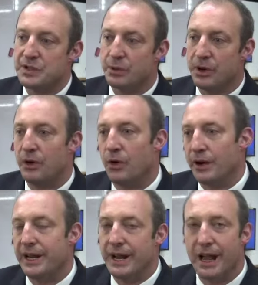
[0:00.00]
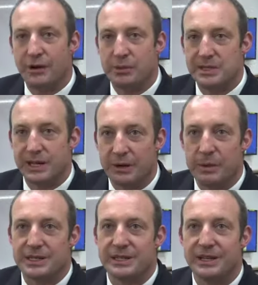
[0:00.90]
we're already at 100%
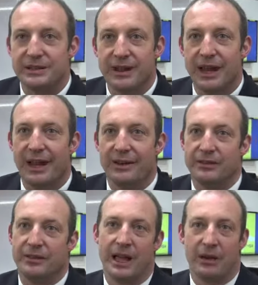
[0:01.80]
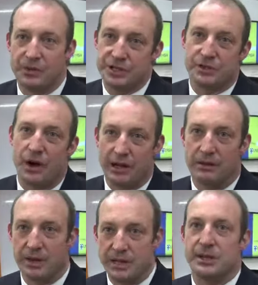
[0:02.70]
capacity, and which is great. It
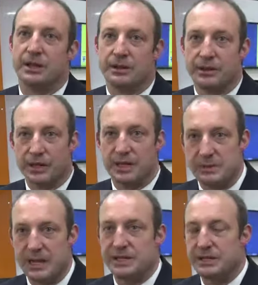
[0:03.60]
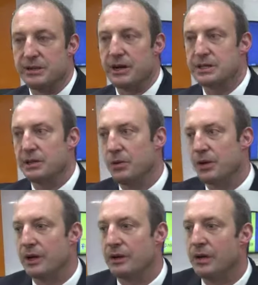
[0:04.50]
means that the spaces are actually
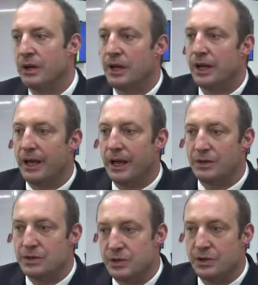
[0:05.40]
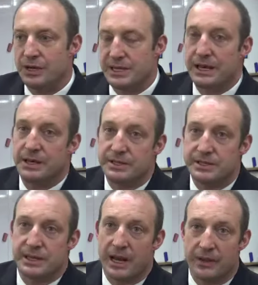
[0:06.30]
working. Student attendance
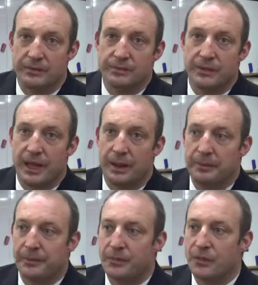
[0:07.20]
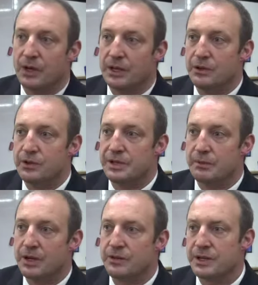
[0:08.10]
is another really interesting
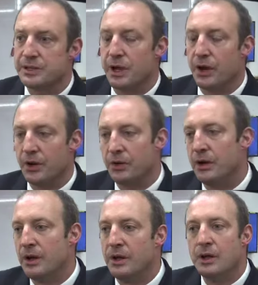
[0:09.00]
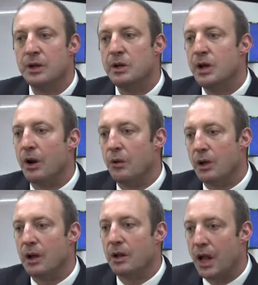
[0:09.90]
metric. So,
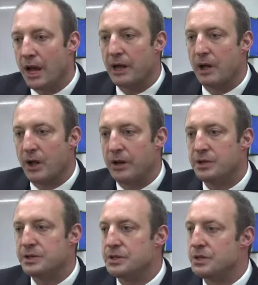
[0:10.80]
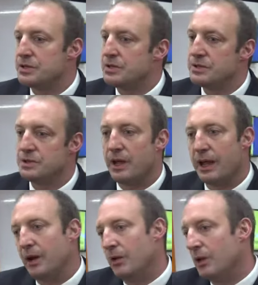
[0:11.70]
like a lot of institutions,
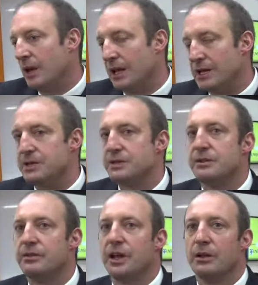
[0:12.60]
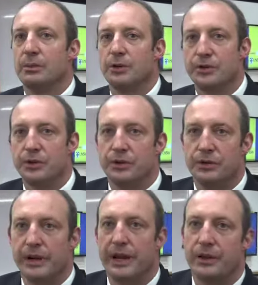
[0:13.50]
all our lectures are available
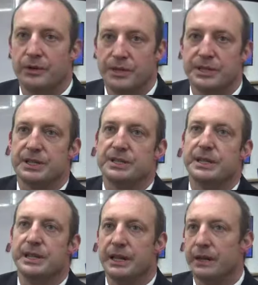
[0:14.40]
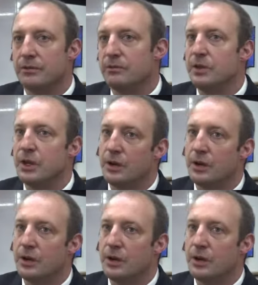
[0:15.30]
through Echo 360, and